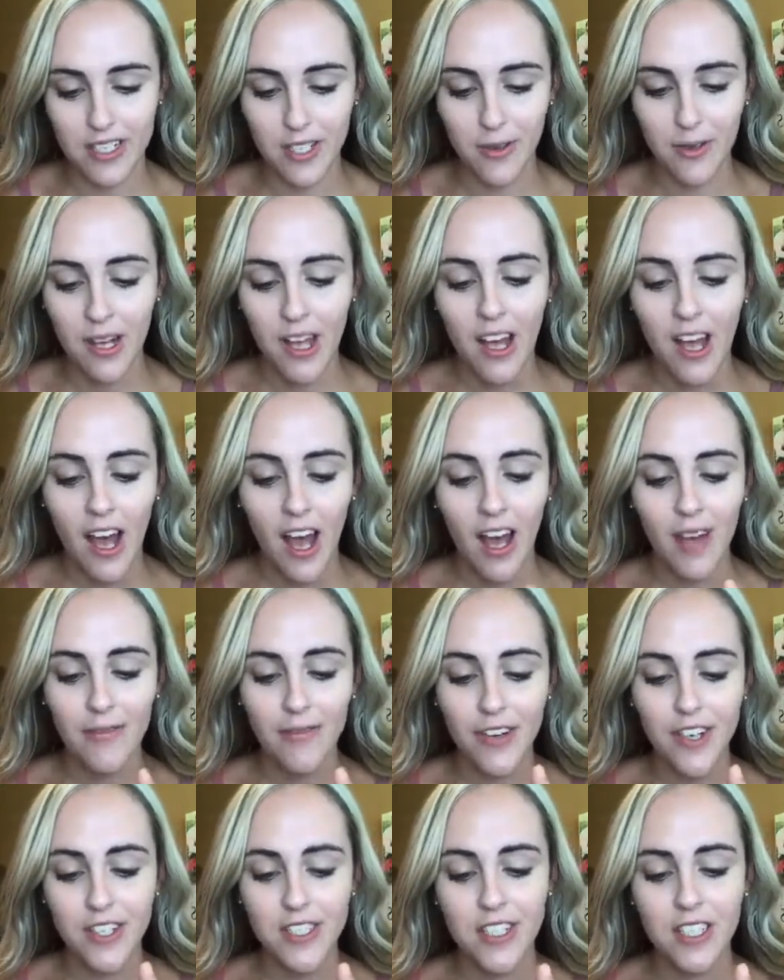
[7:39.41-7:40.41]
So I'm
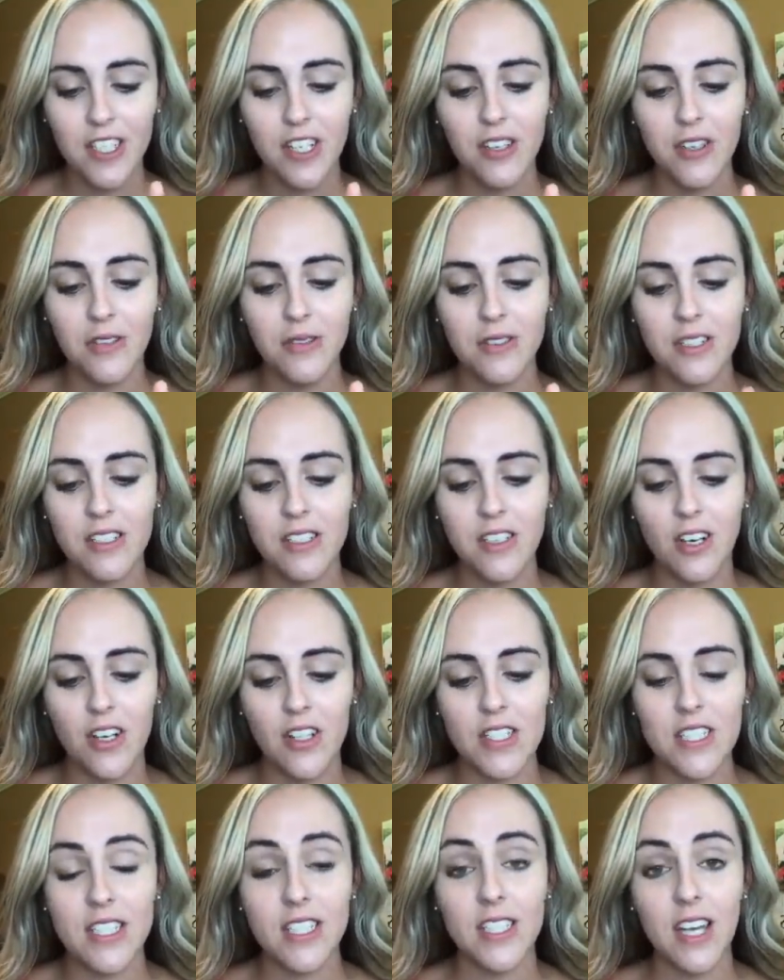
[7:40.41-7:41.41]
first going to use, it's
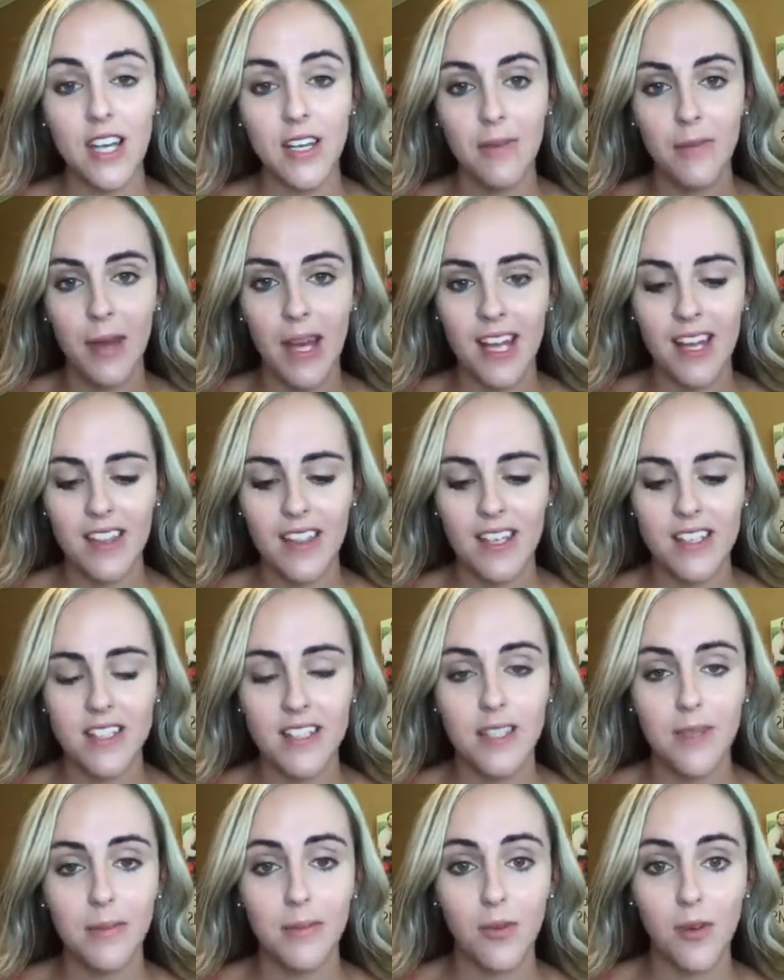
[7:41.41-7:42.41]
called Sunbathe.
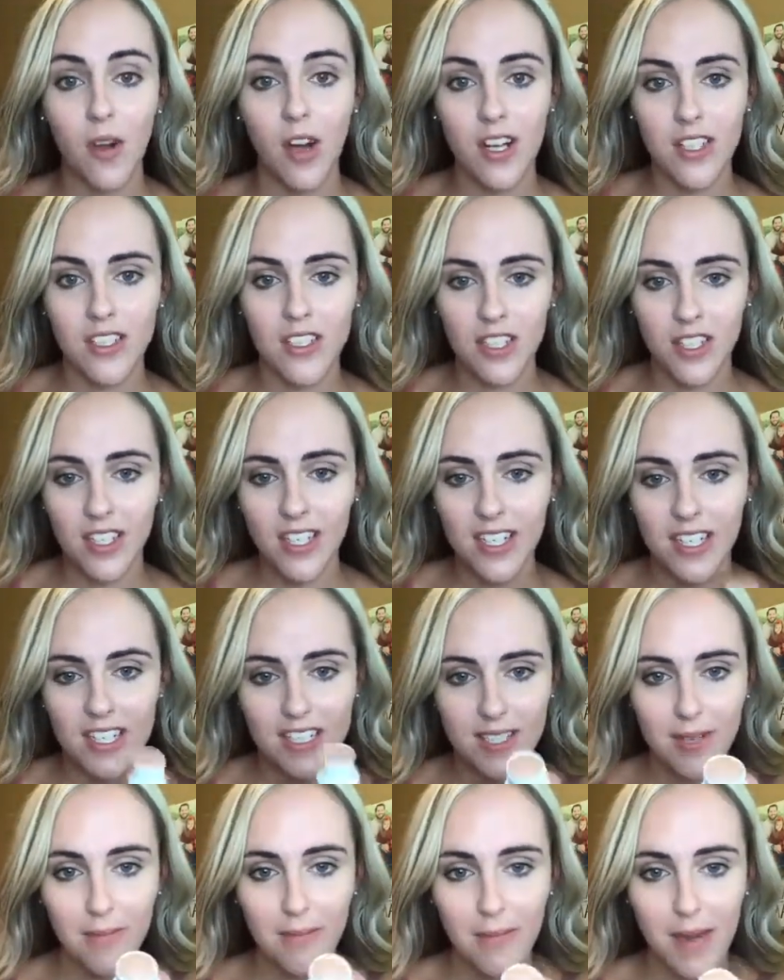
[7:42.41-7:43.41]
It's the bronzer.
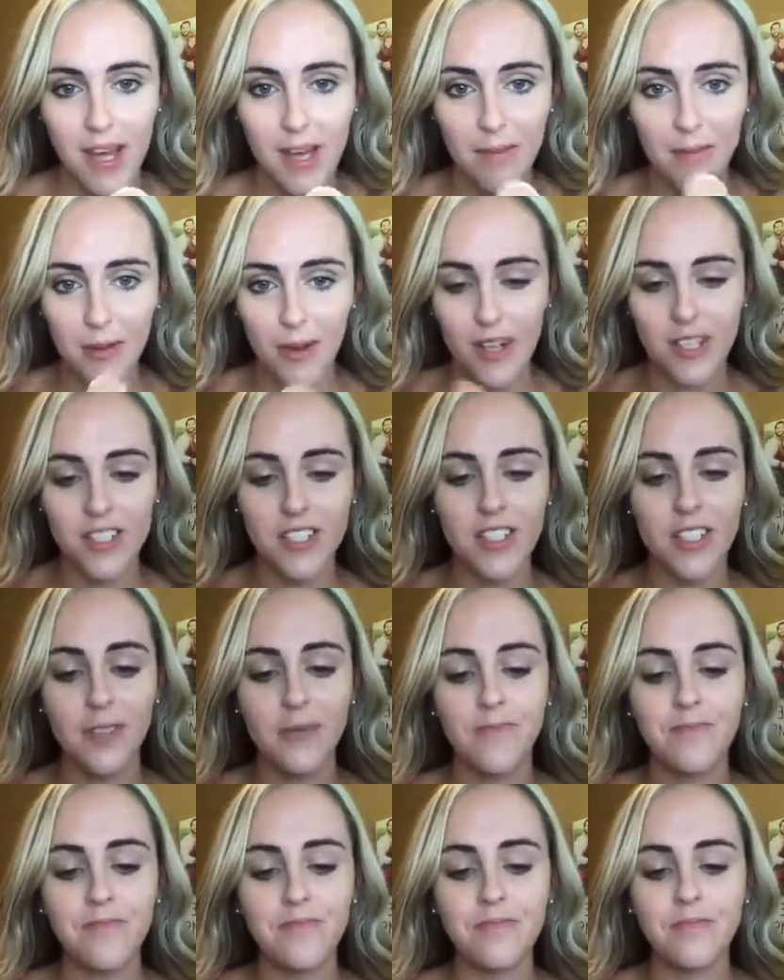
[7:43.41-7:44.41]
It's a matte bronzer.